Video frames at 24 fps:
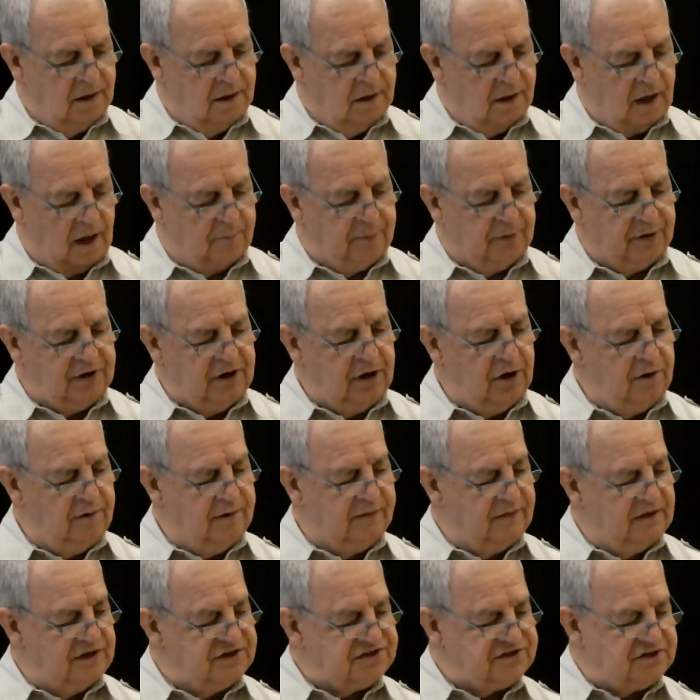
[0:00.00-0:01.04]
Upon
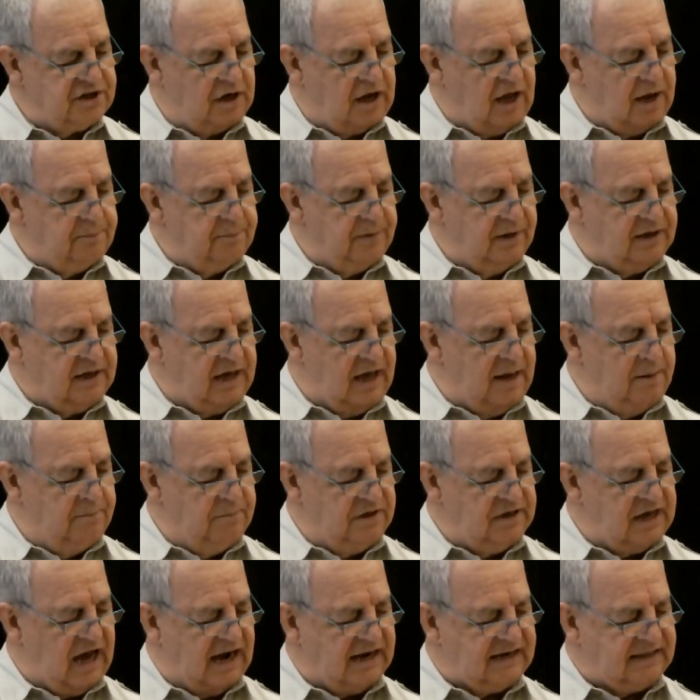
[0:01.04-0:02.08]
hearing this, the knight became
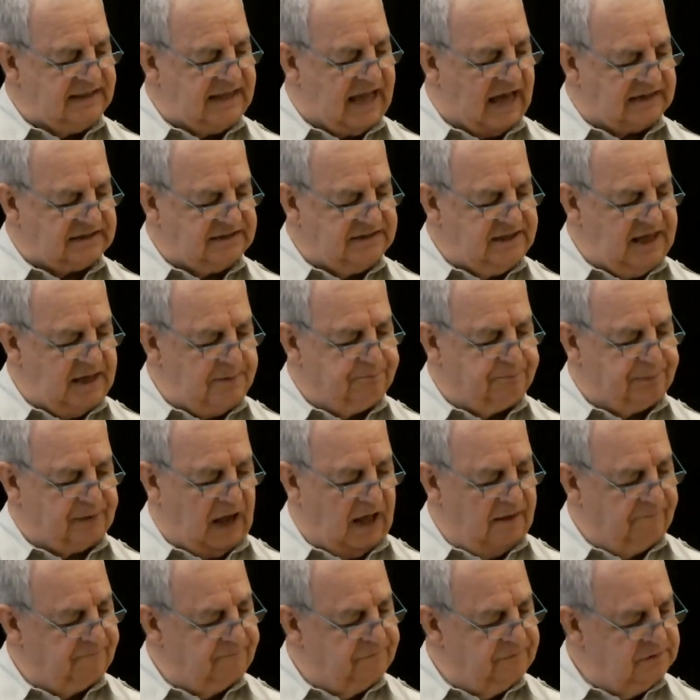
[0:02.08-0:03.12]

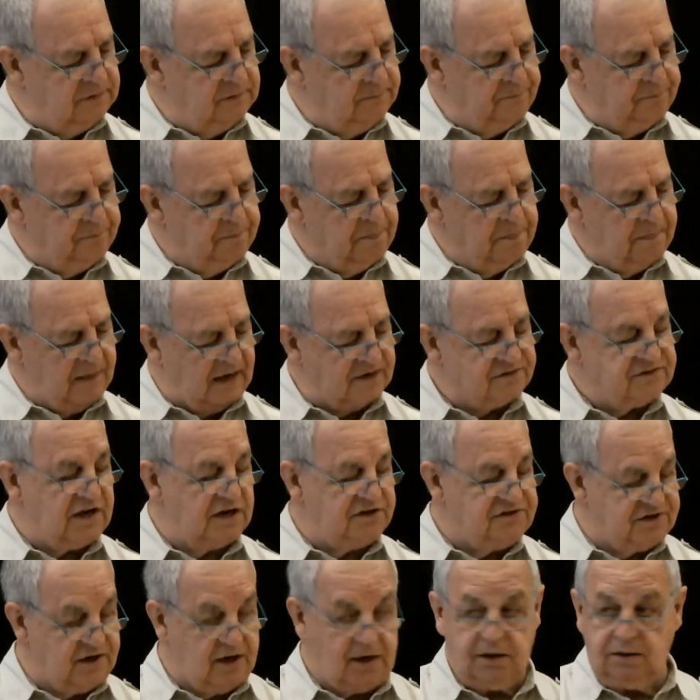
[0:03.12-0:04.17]
yak-yak-tip-plop, as I
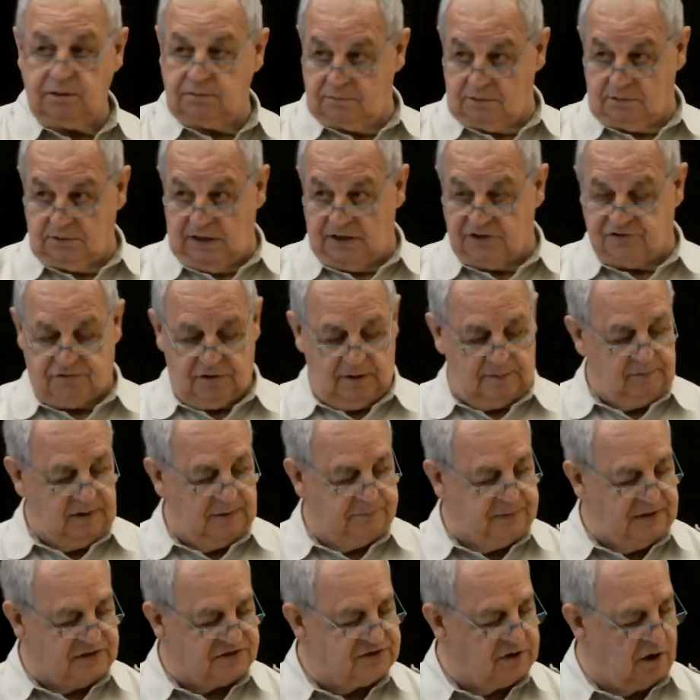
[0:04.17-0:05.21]
said, extremely
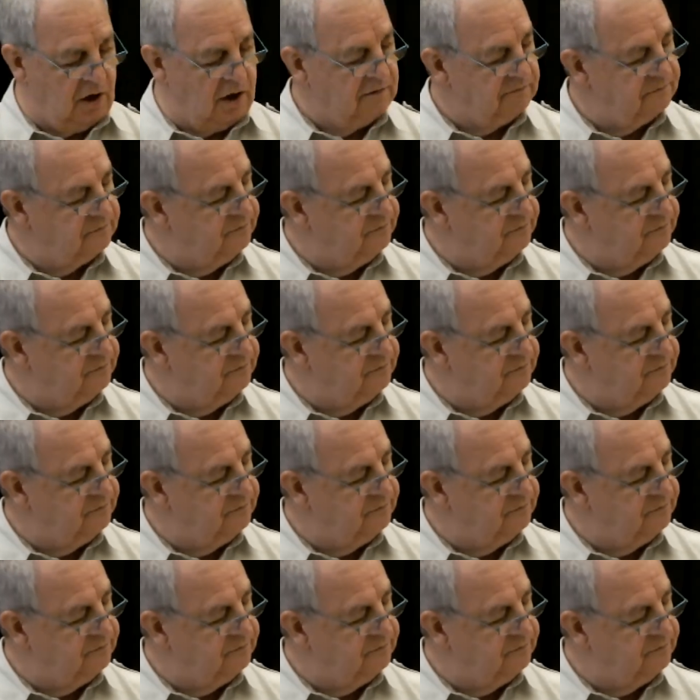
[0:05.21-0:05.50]
pissed off.